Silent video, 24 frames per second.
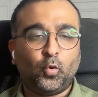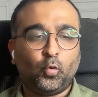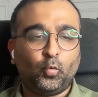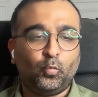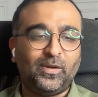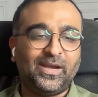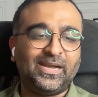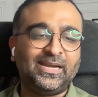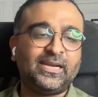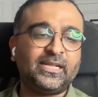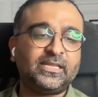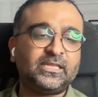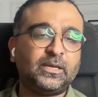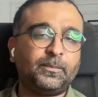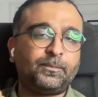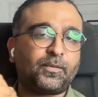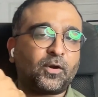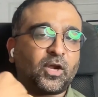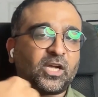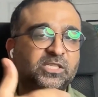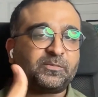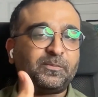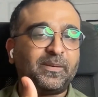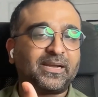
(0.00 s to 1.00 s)
When did the
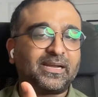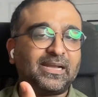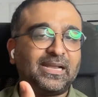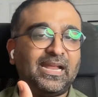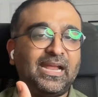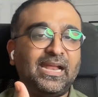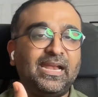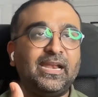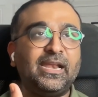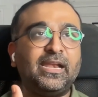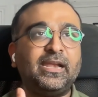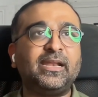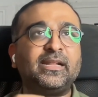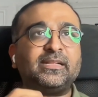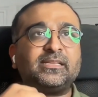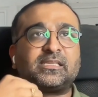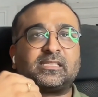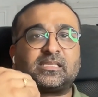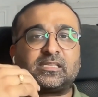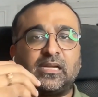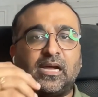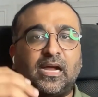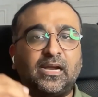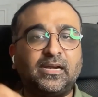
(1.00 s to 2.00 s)
prospect lean in and
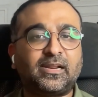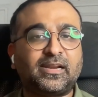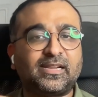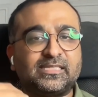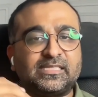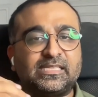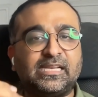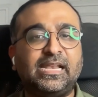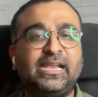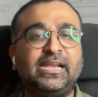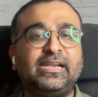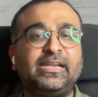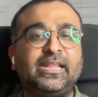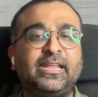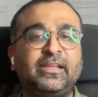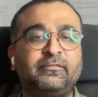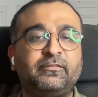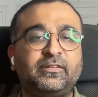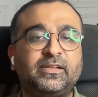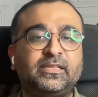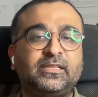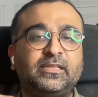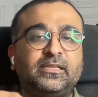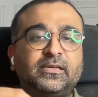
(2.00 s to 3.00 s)
start resonating
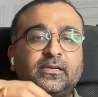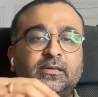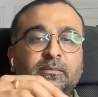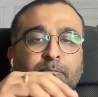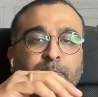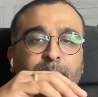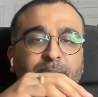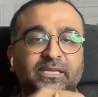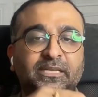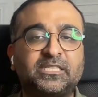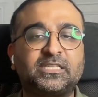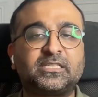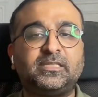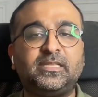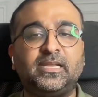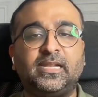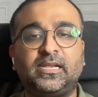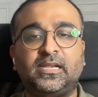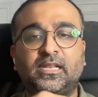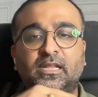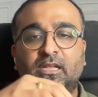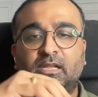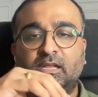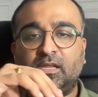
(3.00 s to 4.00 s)
with the pitch that
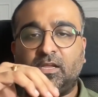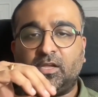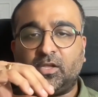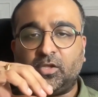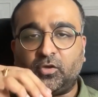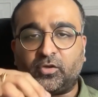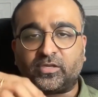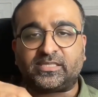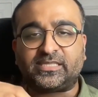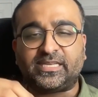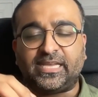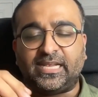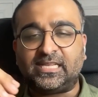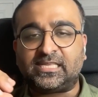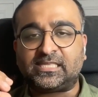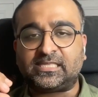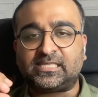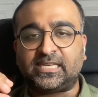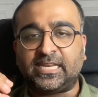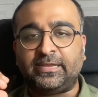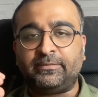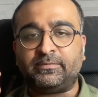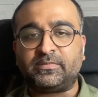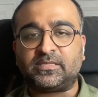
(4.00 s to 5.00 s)
your sales
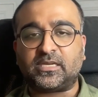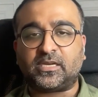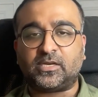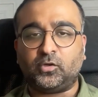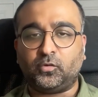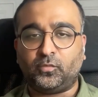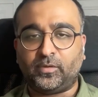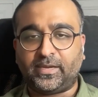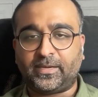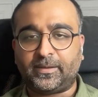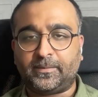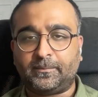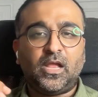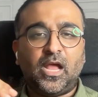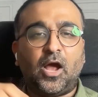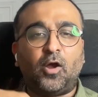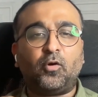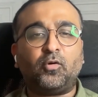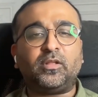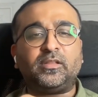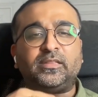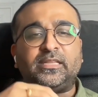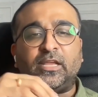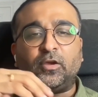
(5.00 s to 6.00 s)
teams are doing? How
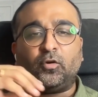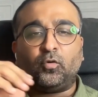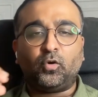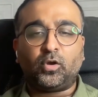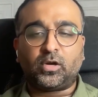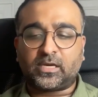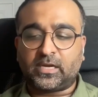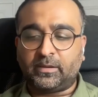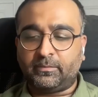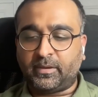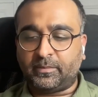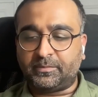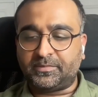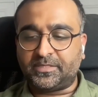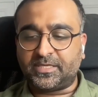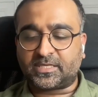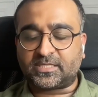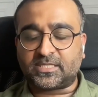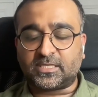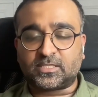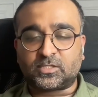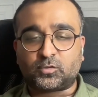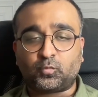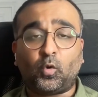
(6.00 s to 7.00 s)
did they overcome
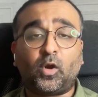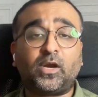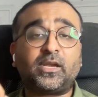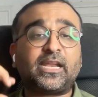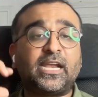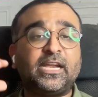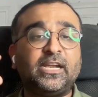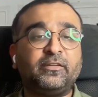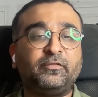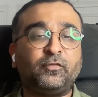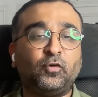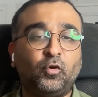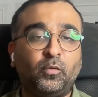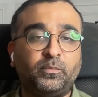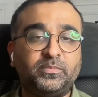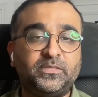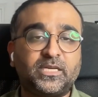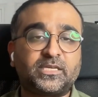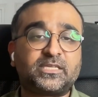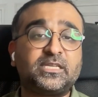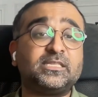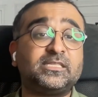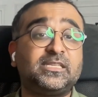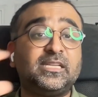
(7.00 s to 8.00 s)
objections? What kind of
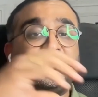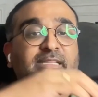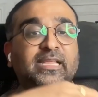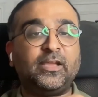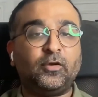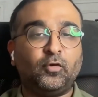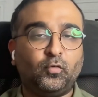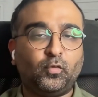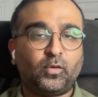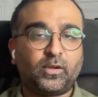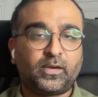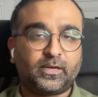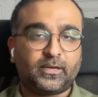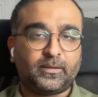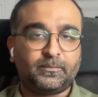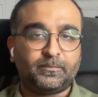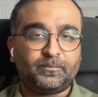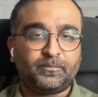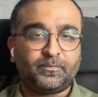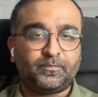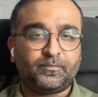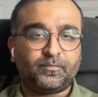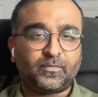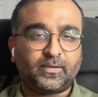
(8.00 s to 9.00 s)
objections did they overcome?
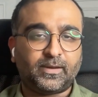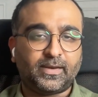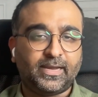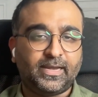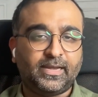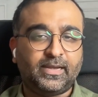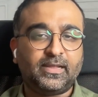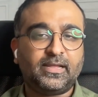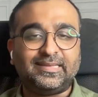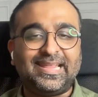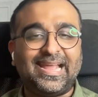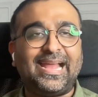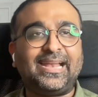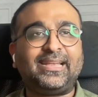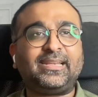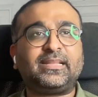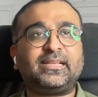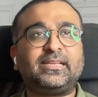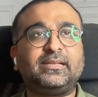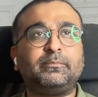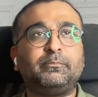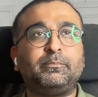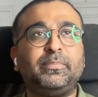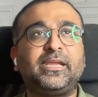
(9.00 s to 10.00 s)
Right? That
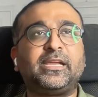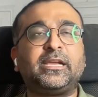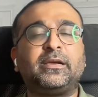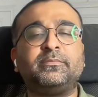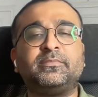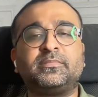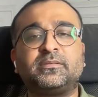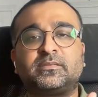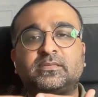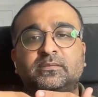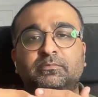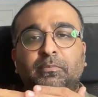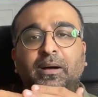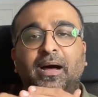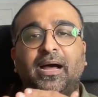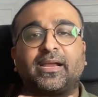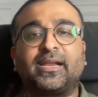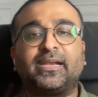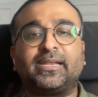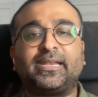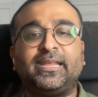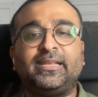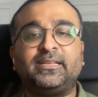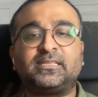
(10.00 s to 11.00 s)
becomes
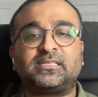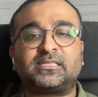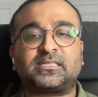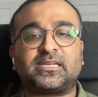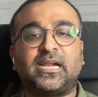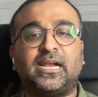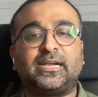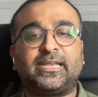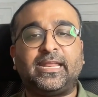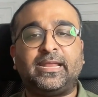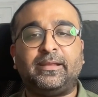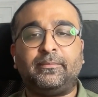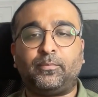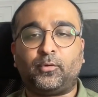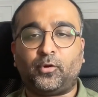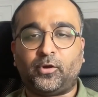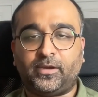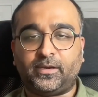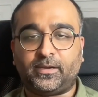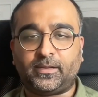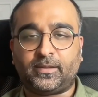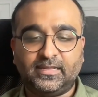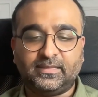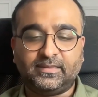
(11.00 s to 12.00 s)
marketing's starting
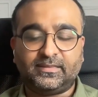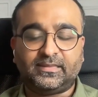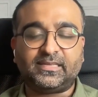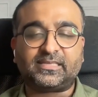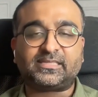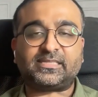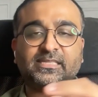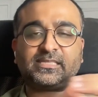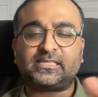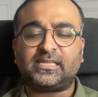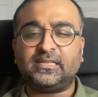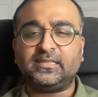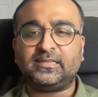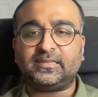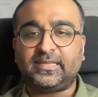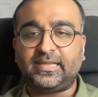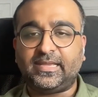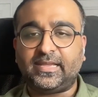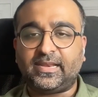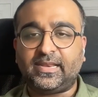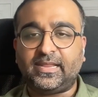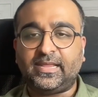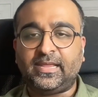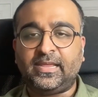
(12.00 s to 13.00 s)
point. This is in
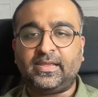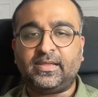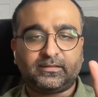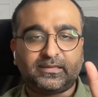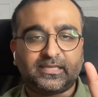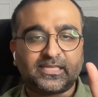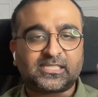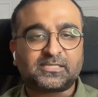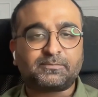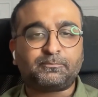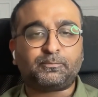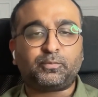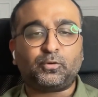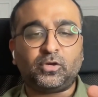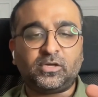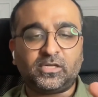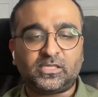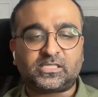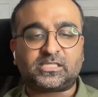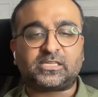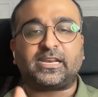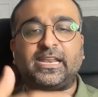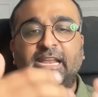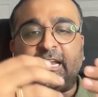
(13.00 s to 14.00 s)
theory, this pulled
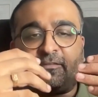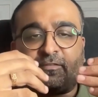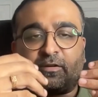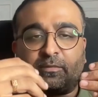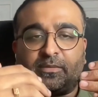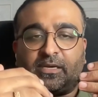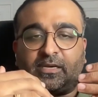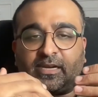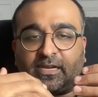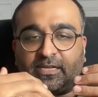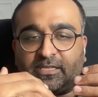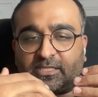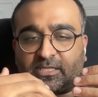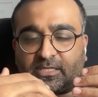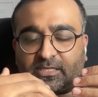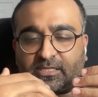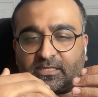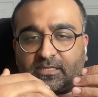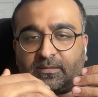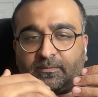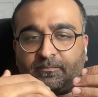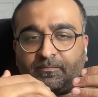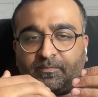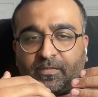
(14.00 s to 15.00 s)
straight from the
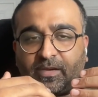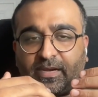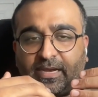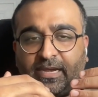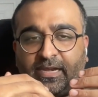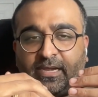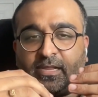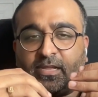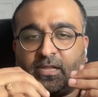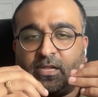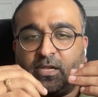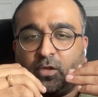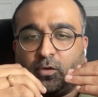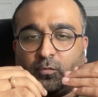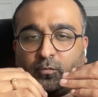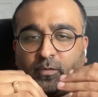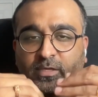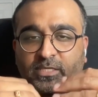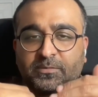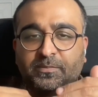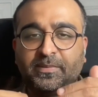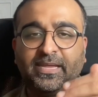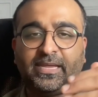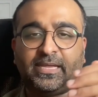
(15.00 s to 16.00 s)
trenches, right?
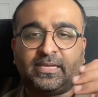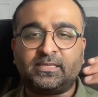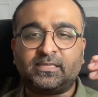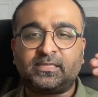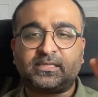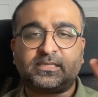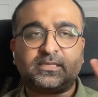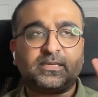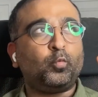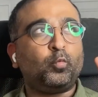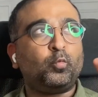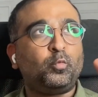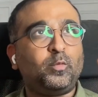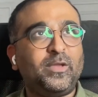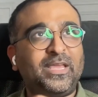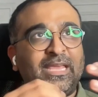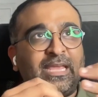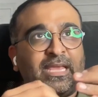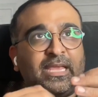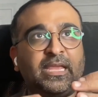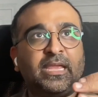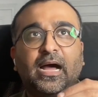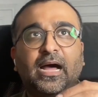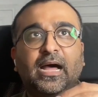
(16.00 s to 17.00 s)
Which means
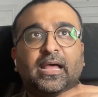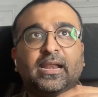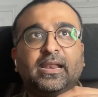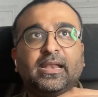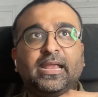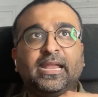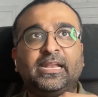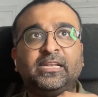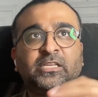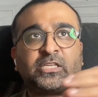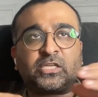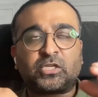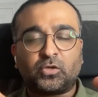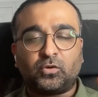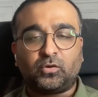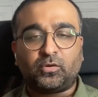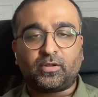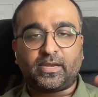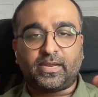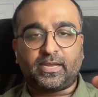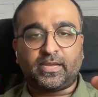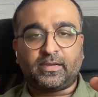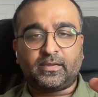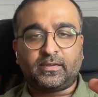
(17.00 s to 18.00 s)
we are
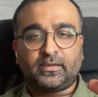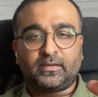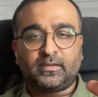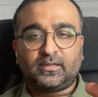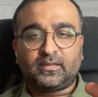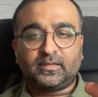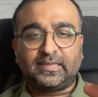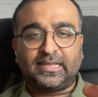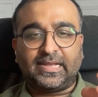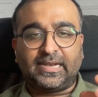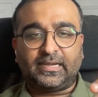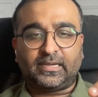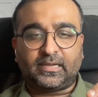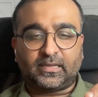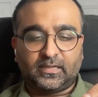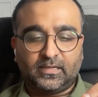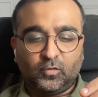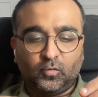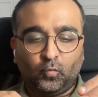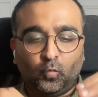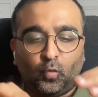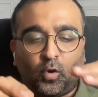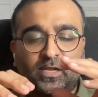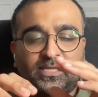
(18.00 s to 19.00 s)
ensuring that
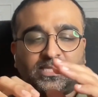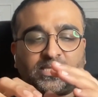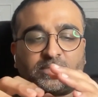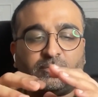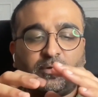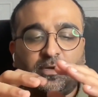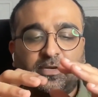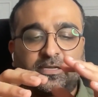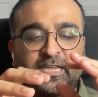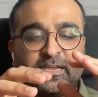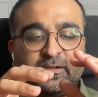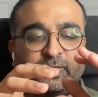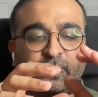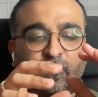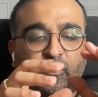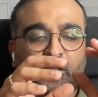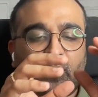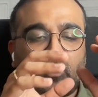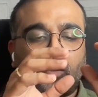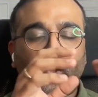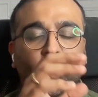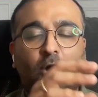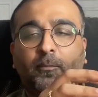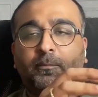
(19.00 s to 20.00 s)
what's working for the
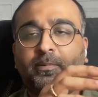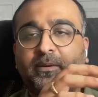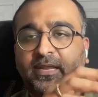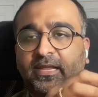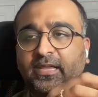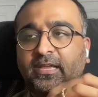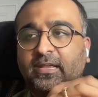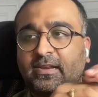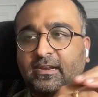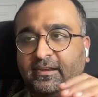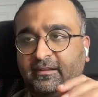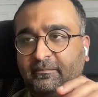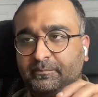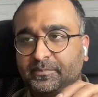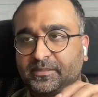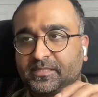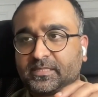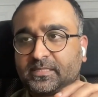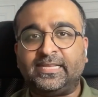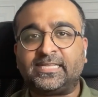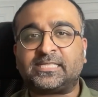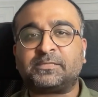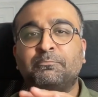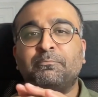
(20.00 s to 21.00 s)
top tier
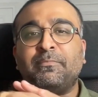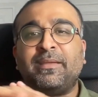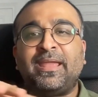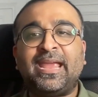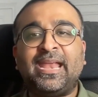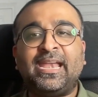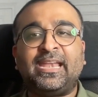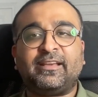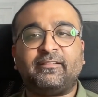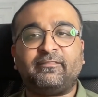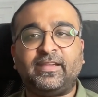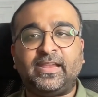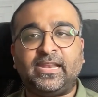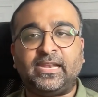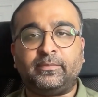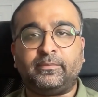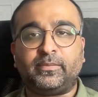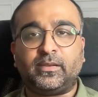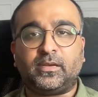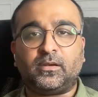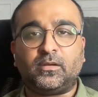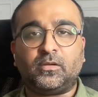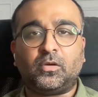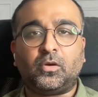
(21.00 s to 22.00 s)
reps is made
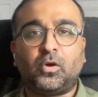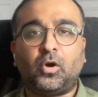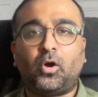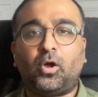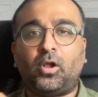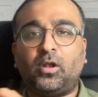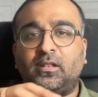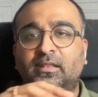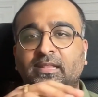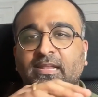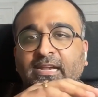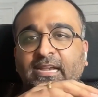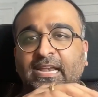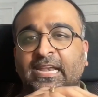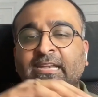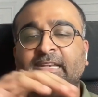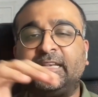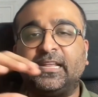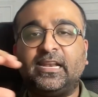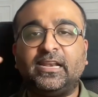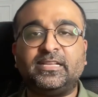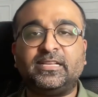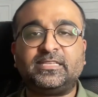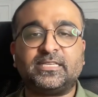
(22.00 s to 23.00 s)
available. All that
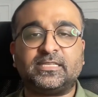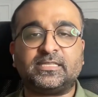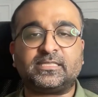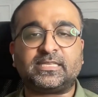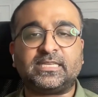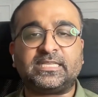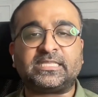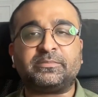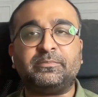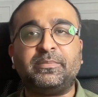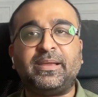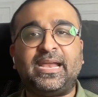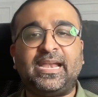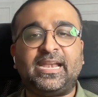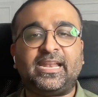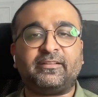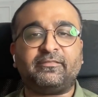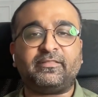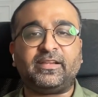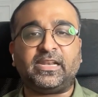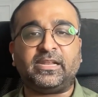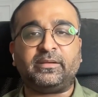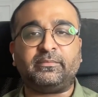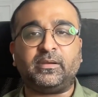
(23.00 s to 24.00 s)
intelligence is made
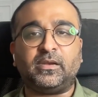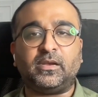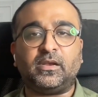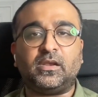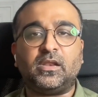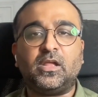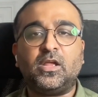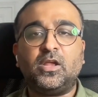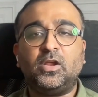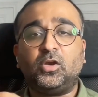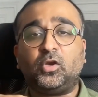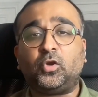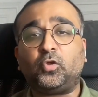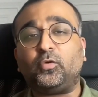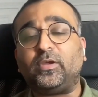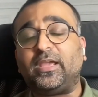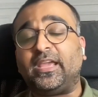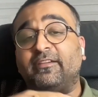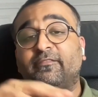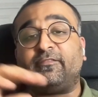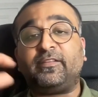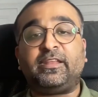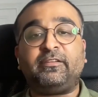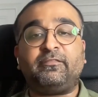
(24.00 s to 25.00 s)
available to
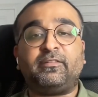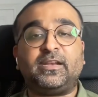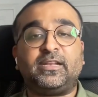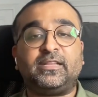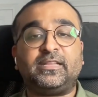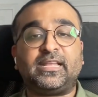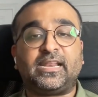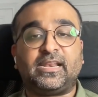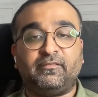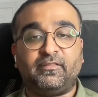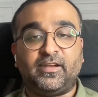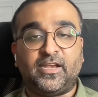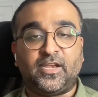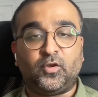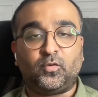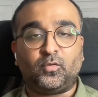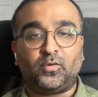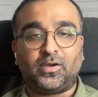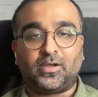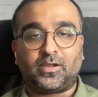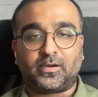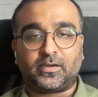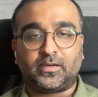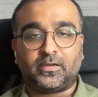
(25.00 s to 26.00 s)
everyone in the revenue
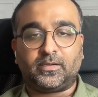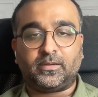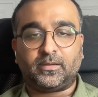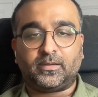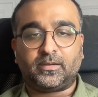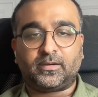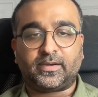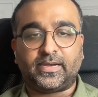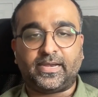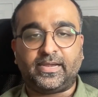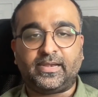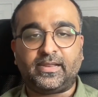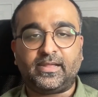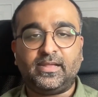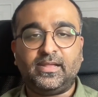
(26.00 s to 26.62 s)
org, right?